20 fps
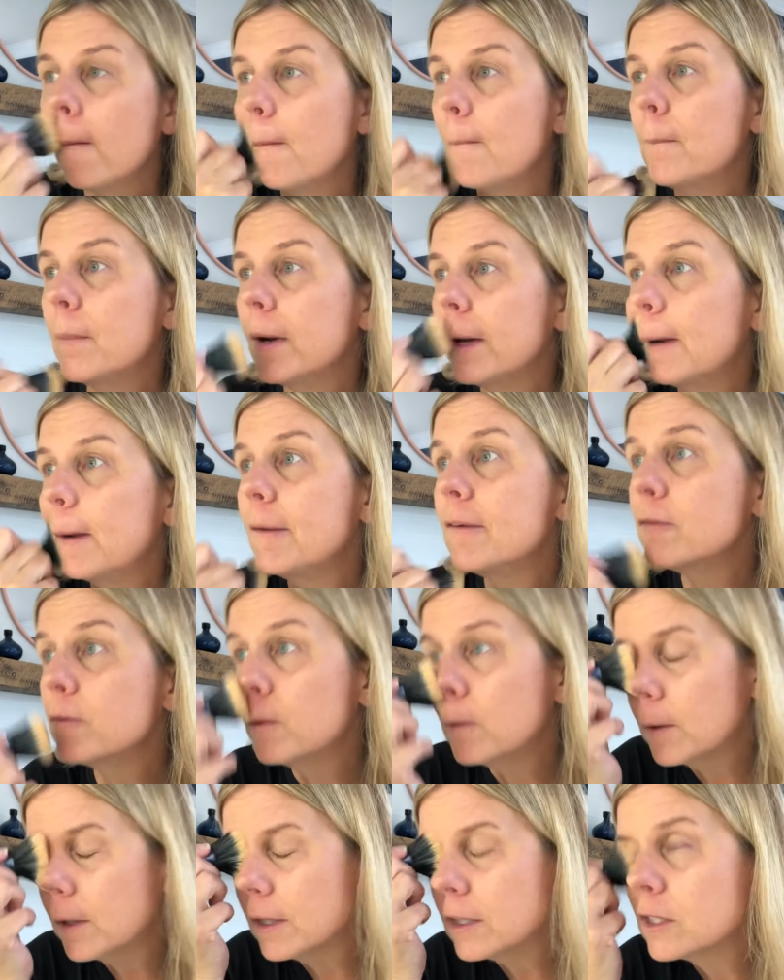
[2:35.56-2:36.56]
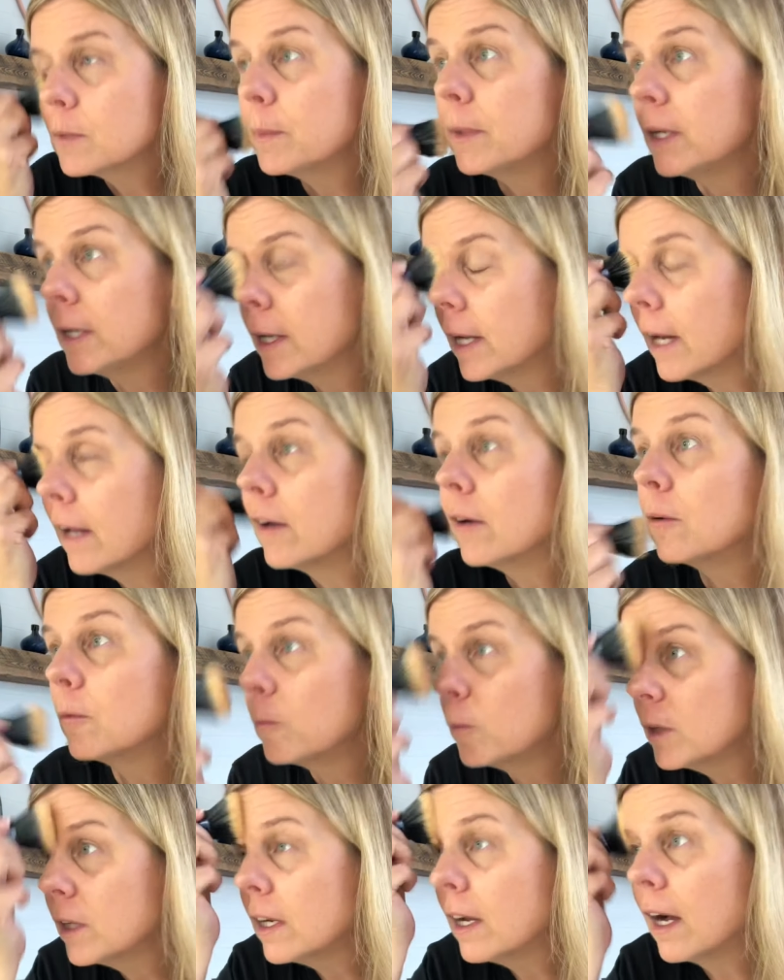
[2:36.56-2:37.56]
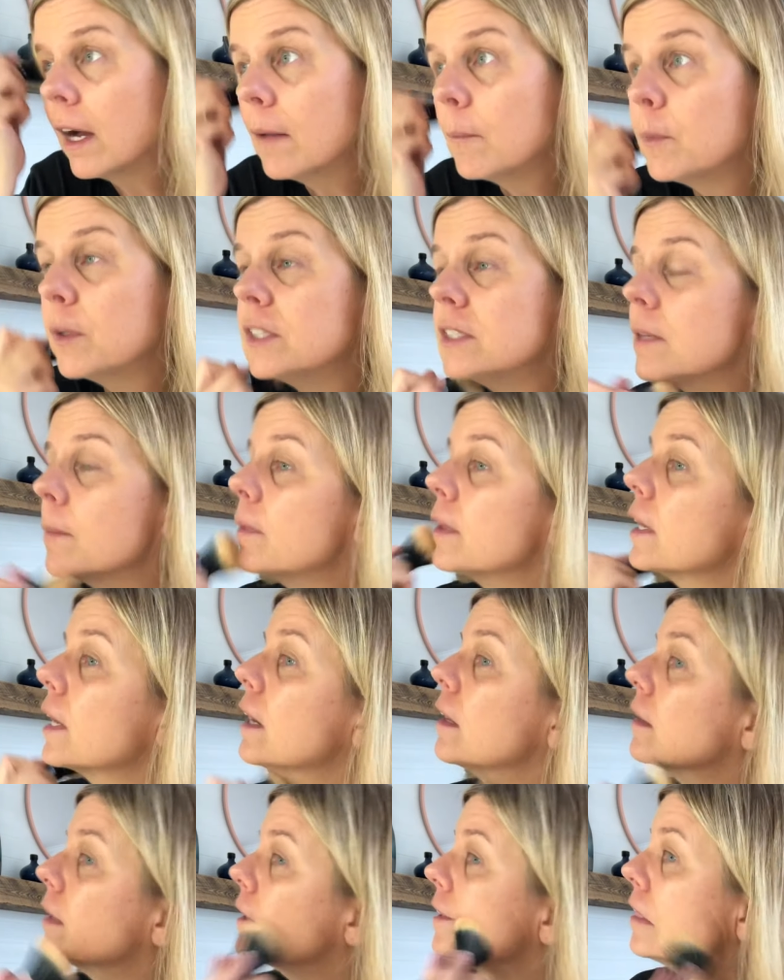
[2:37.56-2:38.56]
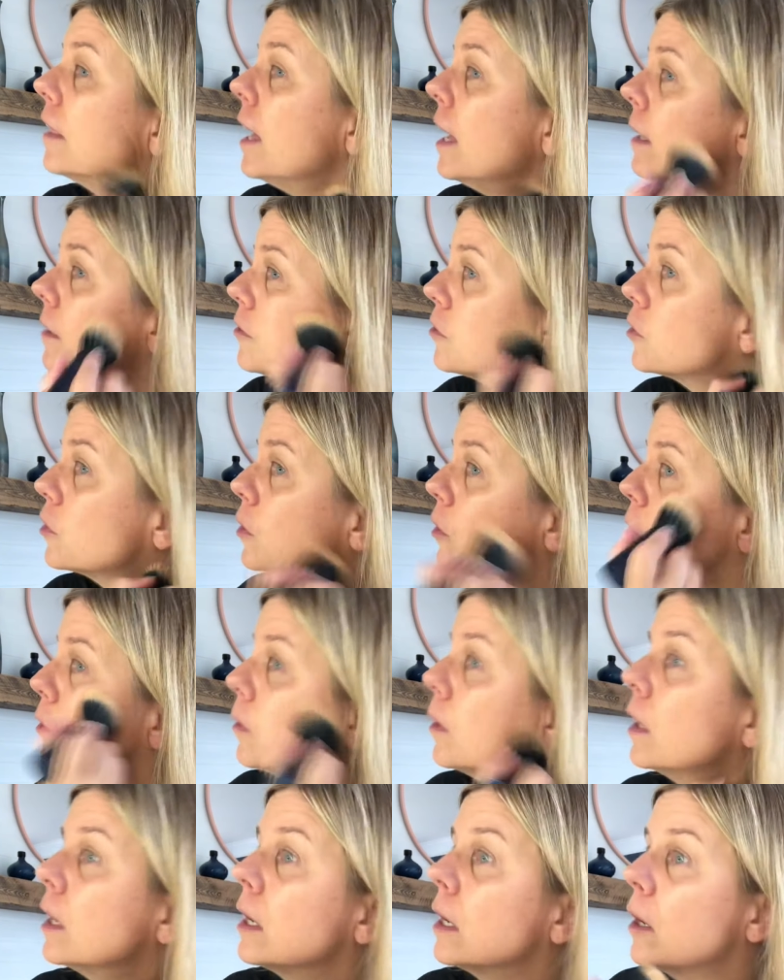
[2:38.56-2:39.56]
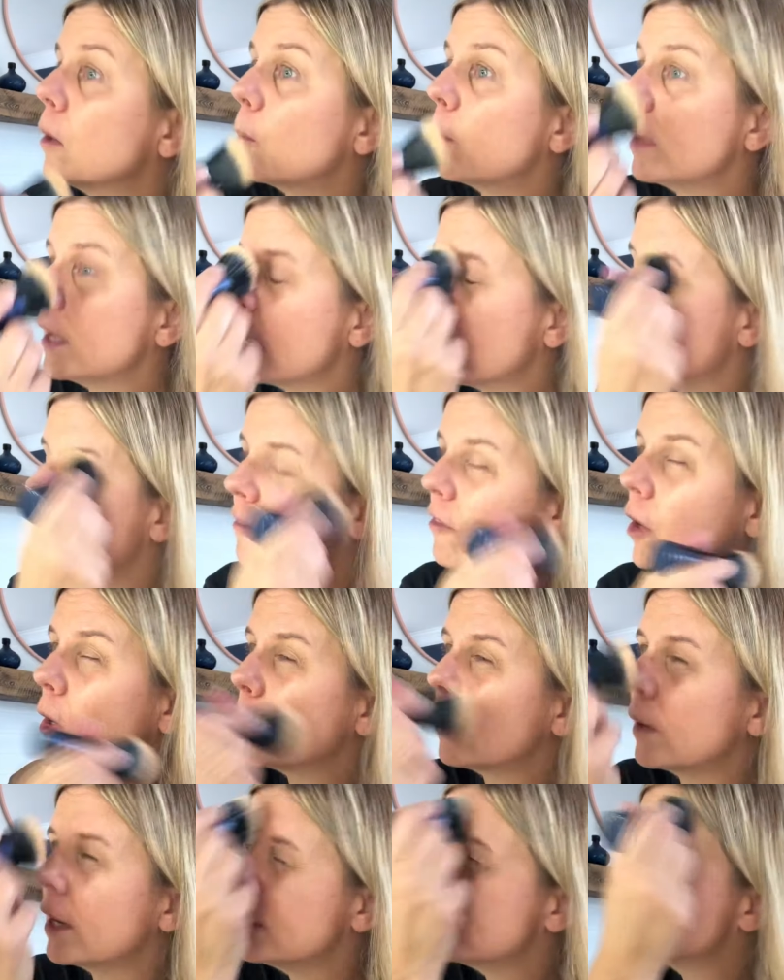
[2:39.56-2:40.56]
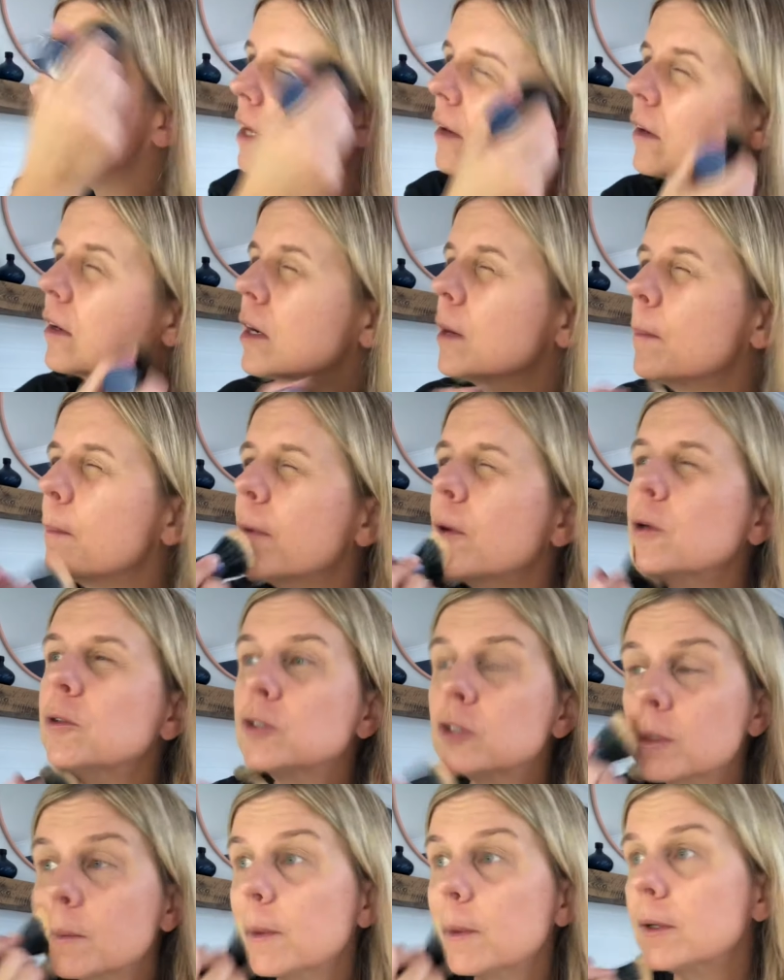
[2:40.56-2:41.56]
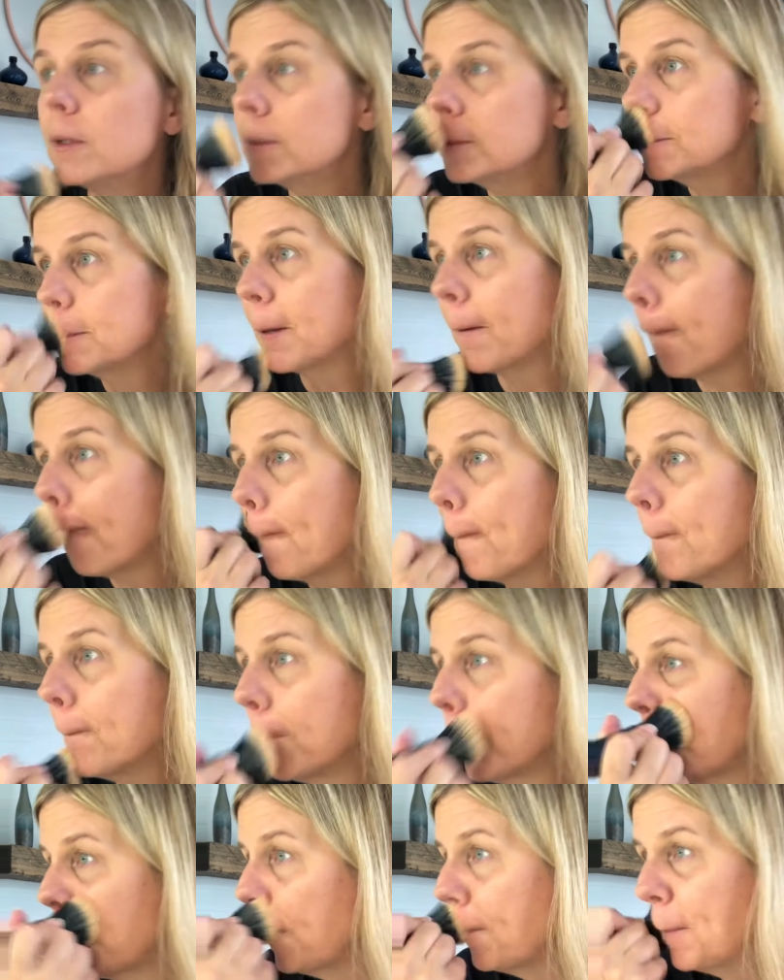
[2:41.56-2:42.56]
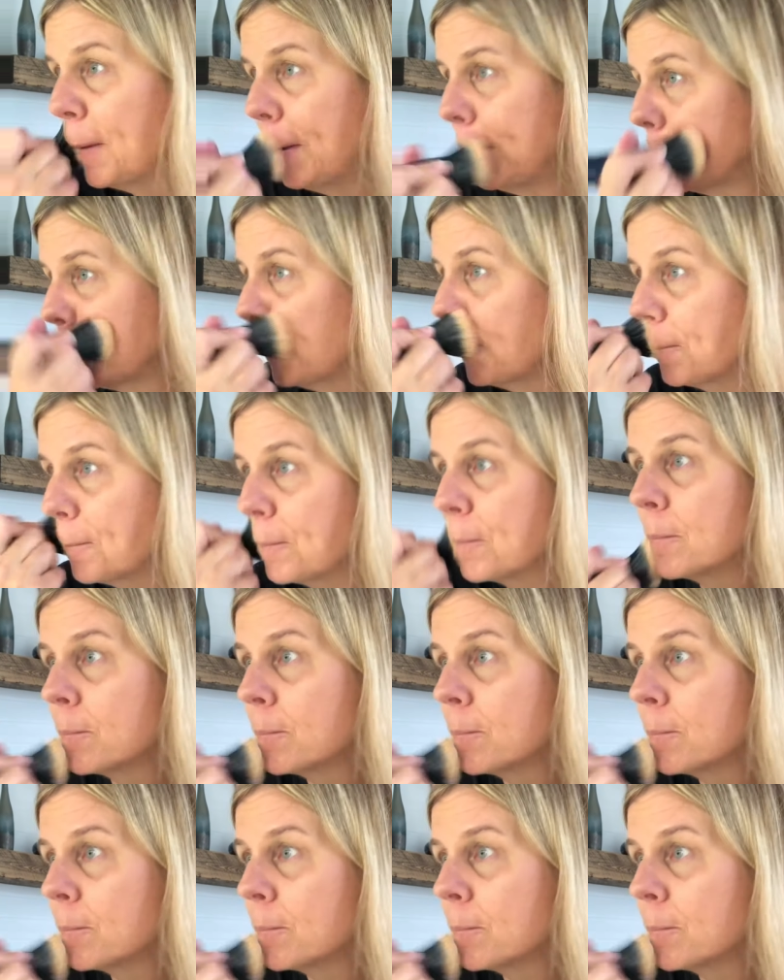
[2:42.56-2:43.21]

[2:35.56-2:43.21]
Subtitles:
But of course, Beautycounter would not put something out like that. So we have our wipes that are compostable. So pretty amazing.